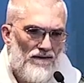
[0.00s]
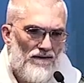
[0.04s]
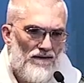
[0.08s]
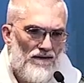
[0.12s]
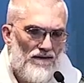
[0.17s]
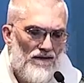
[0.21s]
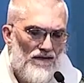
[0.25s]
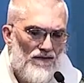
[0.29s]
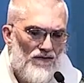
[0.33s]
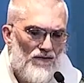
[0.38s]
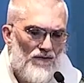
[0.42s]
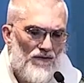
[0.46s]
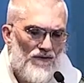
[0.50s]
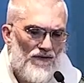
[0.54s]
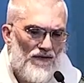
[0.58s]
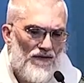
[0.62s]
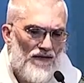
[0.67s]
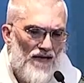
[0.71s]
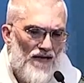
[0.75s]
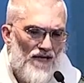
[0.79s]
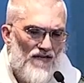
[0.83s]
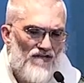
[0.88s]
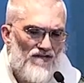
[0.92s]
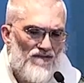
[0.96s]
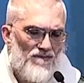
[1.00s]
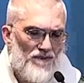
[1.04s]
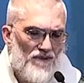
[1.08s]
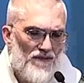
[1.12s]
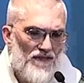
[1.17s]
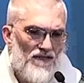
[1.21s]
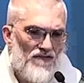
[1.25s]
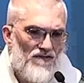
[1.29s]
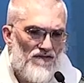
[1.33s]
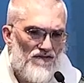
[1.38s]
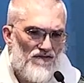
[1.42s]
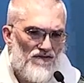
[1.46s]
It's one of the last
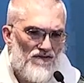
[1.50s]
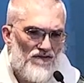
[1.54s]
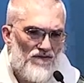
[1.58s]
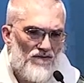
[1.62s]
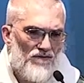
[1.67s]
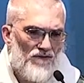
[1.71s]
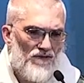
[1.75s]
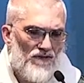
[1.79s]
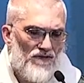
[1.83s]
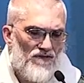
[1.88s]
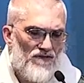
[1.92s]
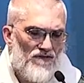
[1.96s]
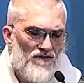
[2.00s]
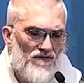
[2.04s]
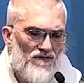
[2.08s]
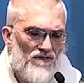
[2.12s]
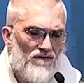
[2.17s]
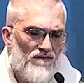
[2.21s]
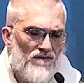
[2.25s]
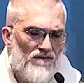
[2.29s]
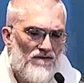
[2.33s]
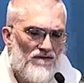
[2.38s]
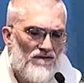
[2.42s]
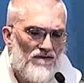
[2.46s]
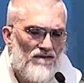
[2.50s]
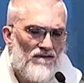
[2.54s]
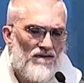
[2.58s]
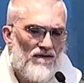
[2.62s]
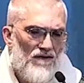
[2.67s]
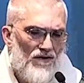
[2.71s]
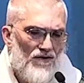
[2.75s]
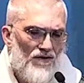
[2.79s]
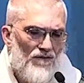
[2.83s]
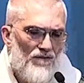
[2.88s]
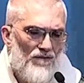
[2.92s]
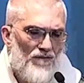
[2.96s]
places that we still
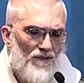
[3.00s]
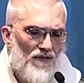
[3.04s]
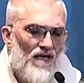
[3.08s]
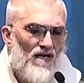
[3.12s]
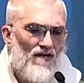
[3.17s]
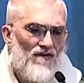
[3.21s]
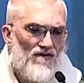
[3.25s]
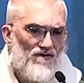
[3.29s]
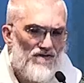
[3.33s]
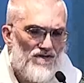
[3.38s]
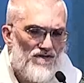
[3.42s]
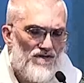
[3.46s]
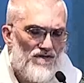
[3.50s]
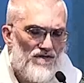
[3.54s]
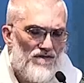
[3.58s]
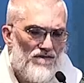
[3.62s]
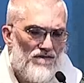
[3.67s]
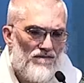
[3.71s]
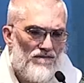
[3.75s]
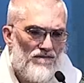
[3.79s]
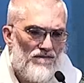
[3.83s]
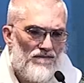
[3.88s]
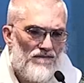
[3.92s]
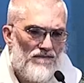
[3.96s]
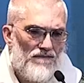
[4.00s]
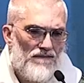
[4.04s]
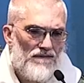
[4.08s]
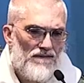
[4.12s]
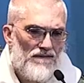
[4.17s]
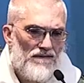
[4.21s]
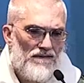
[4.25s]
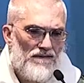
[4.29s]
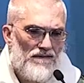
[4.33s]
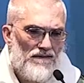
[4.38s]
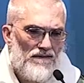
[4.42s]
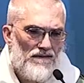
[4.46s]
are blessed.
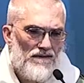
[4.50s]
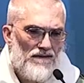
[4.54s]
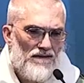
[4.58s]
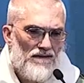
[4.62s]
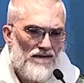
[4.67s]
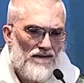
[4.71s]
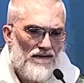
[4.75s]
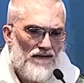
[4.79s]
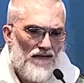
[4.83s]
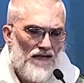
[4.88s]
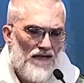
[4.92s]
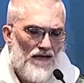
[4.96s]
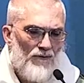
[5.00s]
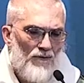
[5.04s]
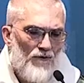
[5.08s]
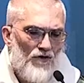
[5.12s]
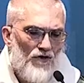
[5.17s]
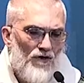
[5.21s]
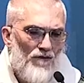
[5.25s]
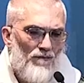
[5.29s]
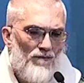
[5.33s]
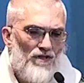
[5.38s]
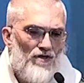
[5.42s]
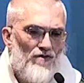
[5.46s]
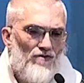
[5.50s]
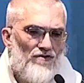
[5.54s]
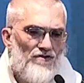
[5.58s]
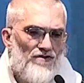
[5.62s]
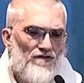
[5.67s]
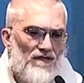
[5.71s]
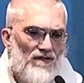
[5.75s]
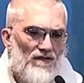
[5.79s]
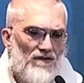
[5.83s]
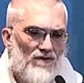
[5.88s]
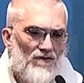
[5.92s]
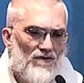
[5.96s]
And we are
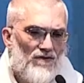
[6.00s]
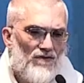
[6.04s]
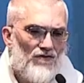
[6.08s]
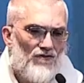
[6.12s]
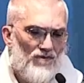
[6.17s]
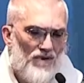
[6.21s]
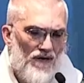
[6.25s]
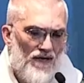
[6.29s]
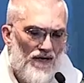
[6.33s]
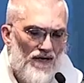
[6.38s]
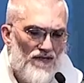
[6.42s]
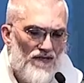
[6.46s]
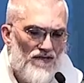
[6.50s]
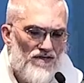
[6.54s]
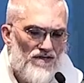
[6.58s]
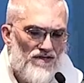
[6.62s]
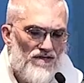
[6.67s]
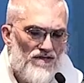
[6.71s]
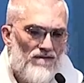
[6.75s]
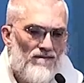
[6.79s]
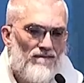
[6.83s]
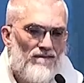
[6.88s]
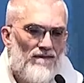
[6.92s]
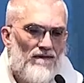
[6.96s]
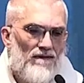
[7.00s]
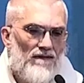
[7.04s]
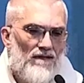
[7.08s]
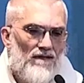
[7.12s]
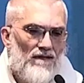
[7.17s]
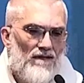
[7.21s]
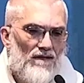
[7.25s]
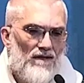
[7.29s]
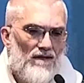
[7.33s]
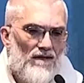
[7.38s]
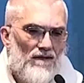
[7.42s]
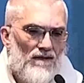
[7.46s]
abusing those rights
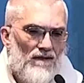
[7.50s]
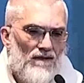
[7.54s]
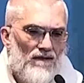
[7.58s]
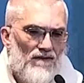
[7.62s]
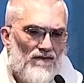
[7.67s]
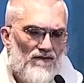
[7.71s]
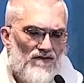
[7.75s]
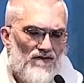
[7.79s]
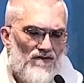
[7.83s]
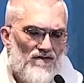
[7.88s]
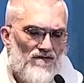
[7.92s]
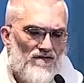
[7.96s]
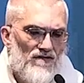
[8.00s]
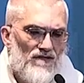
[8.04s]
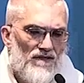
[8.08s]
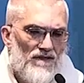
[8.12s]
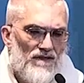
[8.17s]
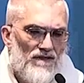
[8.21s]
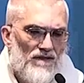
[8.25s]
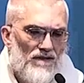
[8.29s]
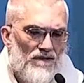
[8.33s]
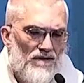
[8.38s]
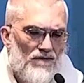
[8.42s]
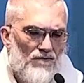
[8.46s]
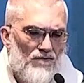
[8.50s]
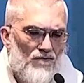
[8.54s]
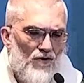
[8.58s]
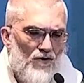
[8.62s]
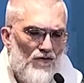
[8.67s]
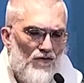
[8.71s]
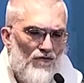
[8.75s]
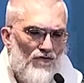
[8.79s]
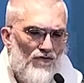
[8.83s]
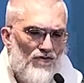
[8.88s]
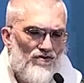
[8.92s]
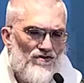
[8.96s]
since Roe
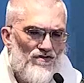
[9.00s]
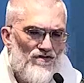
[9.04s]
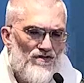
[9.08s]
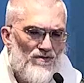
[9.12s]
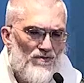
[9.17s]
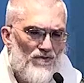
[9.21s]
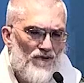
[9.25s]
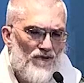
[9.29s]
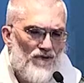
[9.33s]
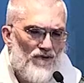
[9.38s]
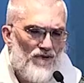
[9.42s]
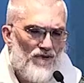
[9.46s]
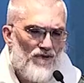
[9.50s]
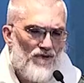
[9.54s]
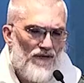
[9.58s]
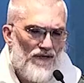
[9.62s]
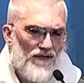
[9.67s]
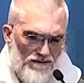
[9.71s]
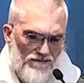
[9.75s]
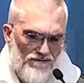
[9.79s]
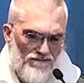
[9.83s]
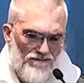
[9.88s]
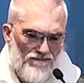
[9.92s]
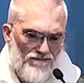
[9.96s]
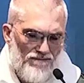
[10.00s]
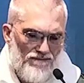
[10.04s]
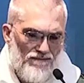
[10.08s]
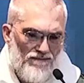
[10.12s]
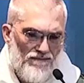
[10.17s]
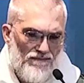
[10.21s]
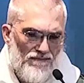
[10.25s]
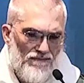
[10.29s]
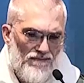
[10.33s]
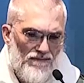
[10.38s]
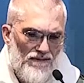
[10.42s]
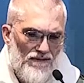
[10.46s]
versus Wade,
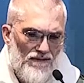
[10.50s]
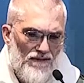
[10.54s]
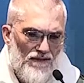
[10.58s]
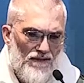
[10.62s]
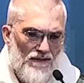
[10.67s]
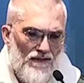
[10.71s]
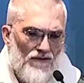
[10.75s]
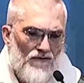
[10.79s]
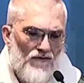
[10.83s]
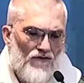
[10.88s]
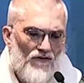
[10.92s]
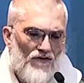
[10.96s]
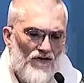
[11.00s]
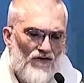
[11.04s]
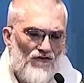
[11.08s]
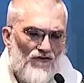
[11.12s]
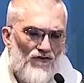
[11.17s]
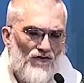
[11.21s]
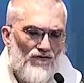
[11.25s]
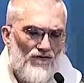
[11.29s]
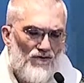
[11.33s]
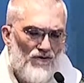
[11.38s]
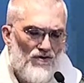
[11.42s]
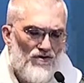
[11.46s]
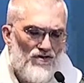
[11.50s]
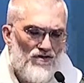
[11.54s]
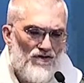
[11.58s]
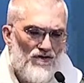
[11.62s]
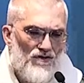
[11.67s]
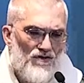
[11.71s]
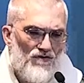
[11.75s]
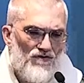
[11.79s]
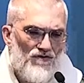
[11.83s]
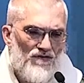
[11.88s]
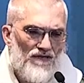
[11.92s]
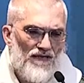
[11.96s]
because the first of
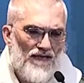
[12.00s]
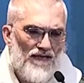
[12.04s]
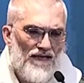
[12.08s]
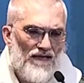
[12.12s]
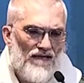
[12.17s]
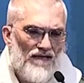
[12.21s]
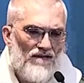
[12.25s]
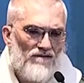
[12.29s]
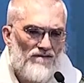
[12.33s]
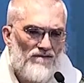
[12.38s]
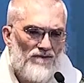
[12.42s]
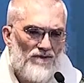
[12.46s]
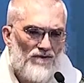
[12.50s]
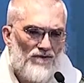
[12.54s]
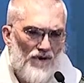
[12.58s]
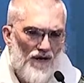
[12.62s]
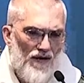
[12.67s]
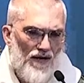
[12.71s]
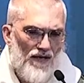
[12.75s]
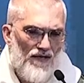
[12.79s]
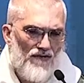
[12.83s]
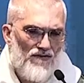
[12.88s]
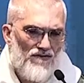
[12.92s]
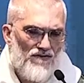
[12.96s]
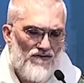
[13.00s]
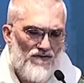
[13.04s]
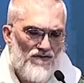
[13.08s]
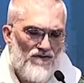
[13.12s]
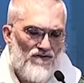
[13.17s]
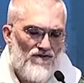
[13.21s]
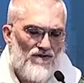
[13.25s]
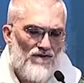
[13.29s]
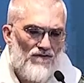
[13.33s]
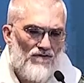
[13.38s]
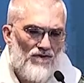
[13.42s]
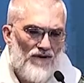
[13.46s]
those inalienable rights
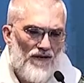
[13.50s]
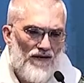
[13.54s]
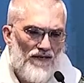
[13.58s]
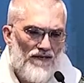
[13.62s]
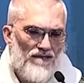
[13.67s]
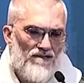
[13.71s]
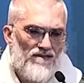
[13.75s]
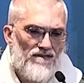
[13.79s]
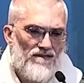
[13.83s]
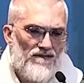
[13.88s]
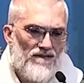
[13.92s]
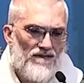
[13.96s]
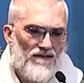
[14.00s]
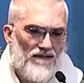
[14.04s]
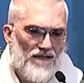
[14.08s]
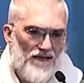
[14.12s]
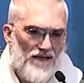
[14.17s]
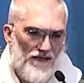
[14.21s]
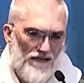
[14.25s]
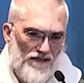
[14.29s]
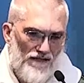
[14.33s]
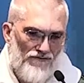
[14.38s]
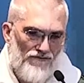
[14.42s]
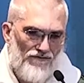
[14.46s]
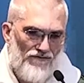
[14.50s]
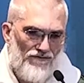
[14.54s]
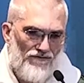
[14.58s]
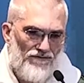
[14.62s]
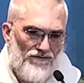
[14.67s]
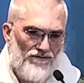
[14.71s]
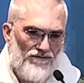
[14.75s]
is the right to life